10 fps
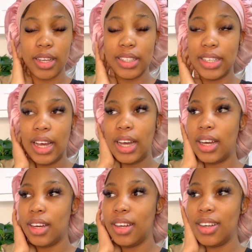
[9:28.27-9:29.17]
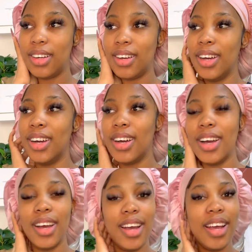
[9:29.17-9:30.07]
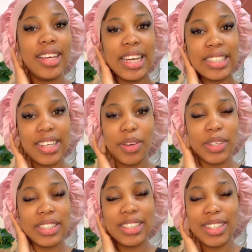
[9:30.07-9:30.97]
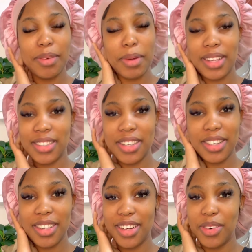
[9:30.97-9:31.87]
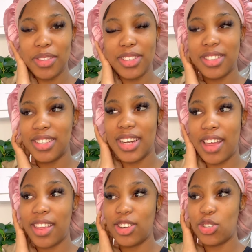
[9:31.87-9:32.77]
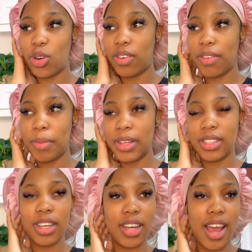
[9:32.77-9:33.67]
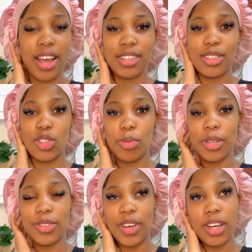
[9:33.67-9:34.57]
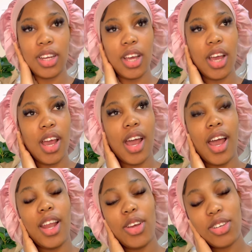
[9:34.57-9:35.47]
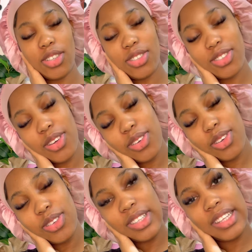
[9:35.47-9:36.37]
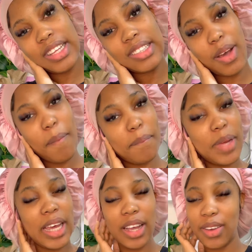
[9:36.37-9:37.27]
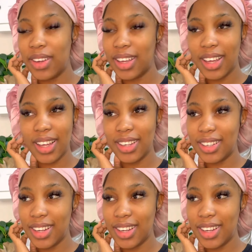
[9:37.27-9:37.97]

Yeah. Yesterday was amazing. It was nothing short of amazing. I had so much fun. I looked so cute. And that's on period.